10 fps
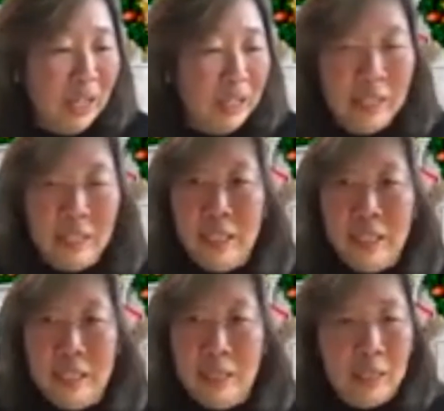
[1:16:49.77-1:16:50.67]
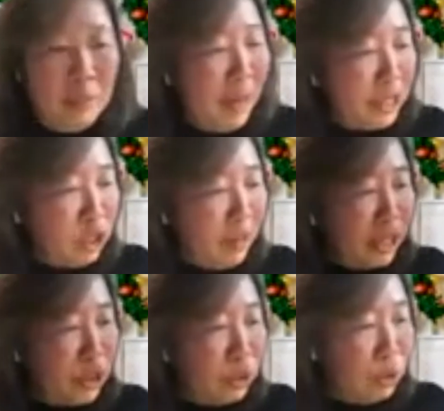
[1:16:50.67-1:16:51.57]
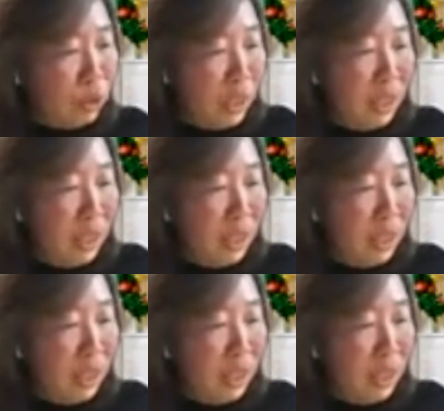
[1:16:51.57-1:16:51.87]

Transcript: in the passage of Acts 2,